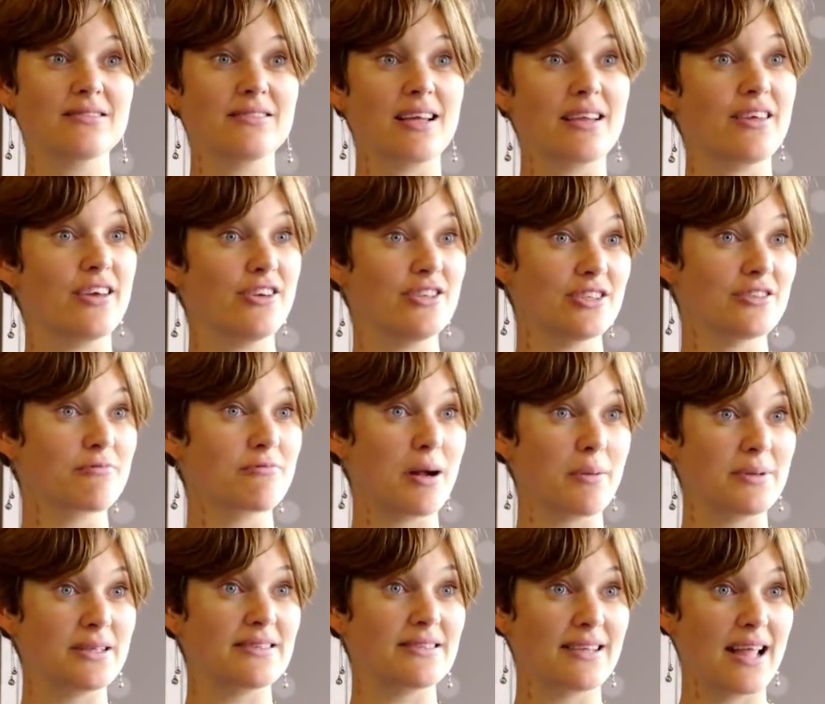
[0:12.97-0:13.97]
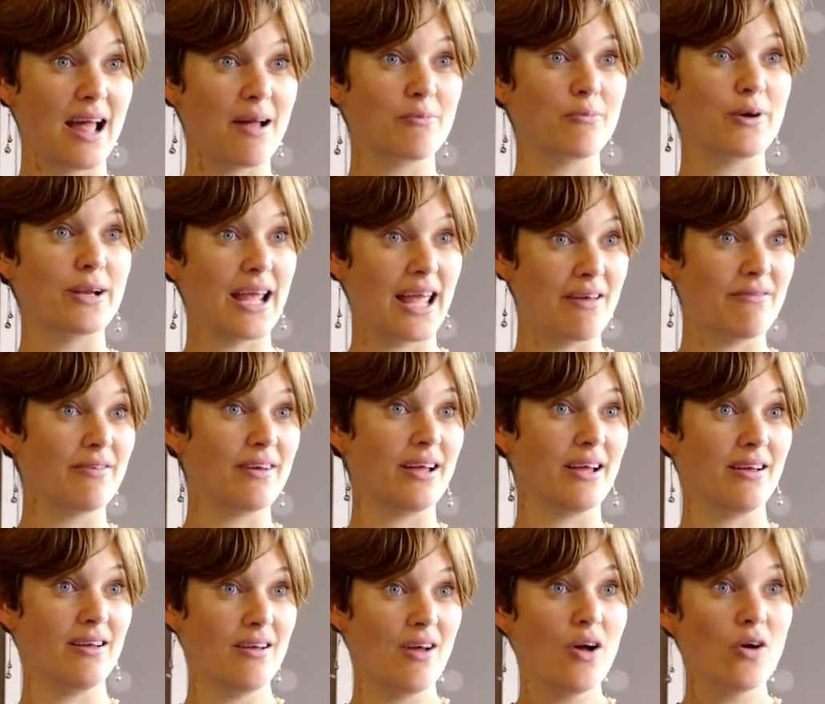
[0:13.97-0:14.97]
that you just rubber stamp
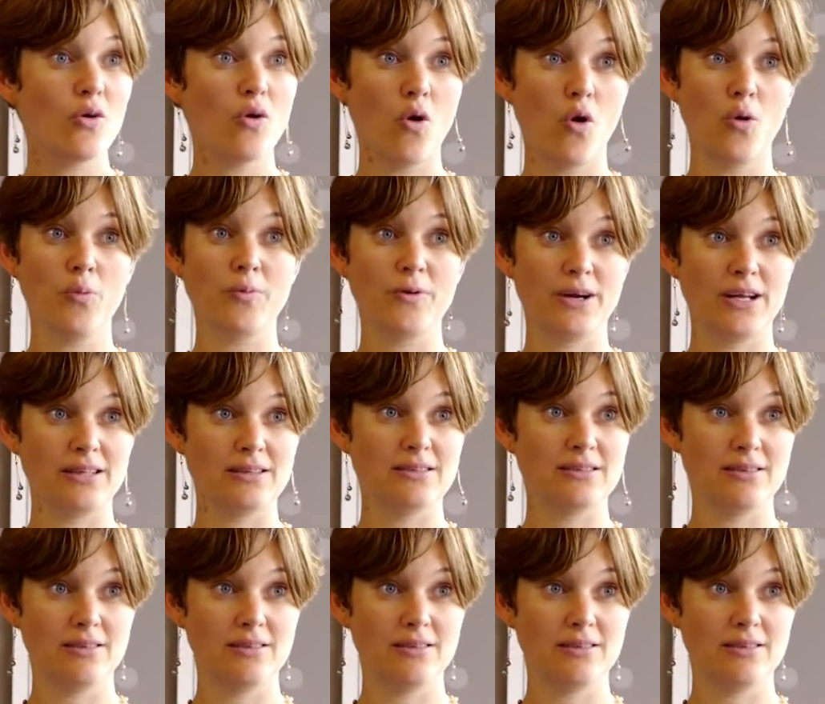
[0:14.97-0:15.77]
whatever corporate